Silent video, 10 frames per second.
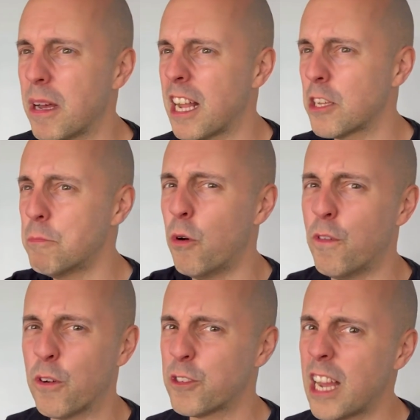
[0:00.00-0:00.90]
but that was more
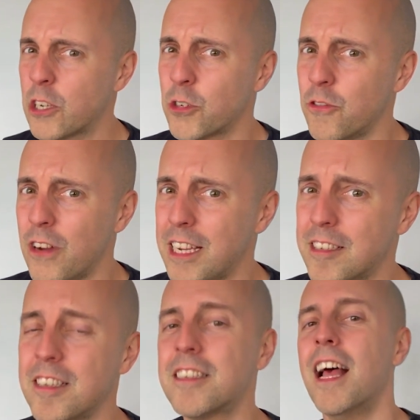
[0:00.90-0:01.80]
for sexual
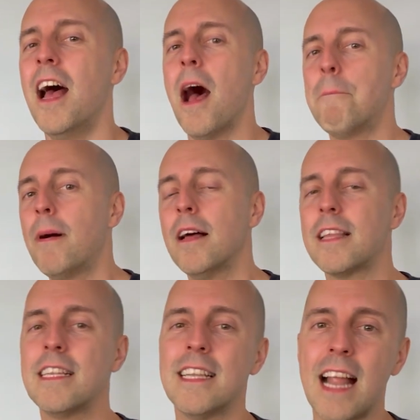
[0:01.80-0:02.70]
reasons. But
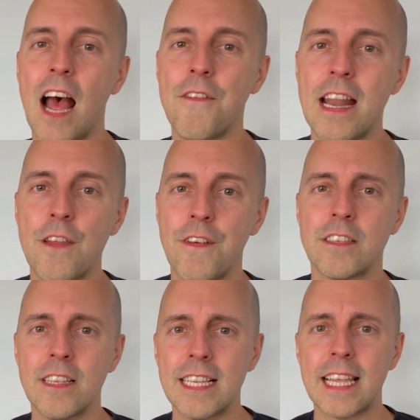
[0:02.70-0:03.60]
they didn't have anything
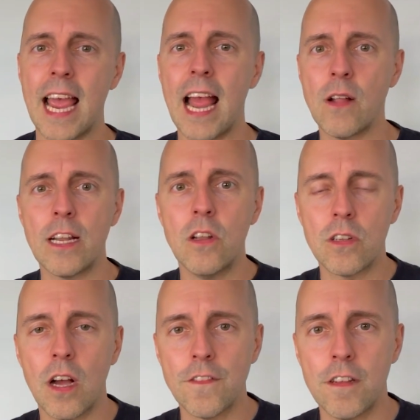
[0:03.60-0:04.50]
to indicate how they
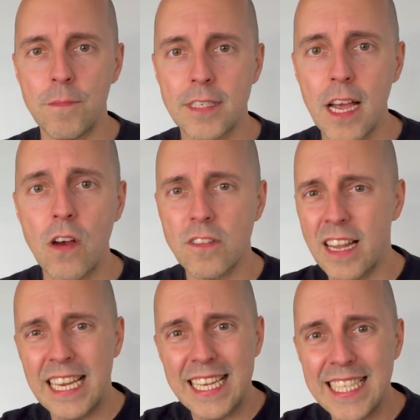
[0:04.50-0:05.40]
looked after themselves,
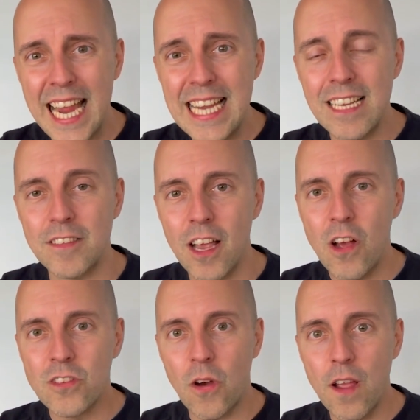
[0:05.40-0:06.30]
like any containers.
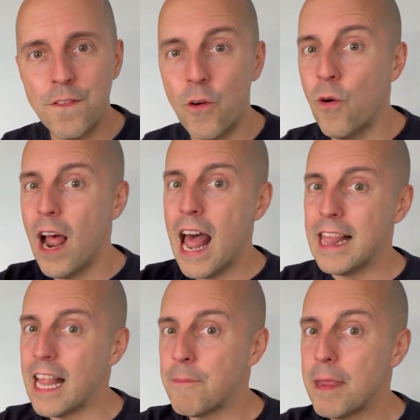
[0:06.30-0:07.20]
So I thought,
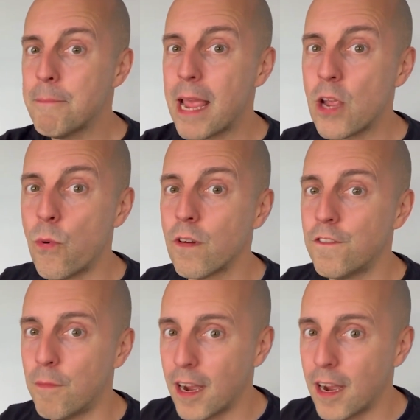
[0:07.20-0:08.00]
let me make one for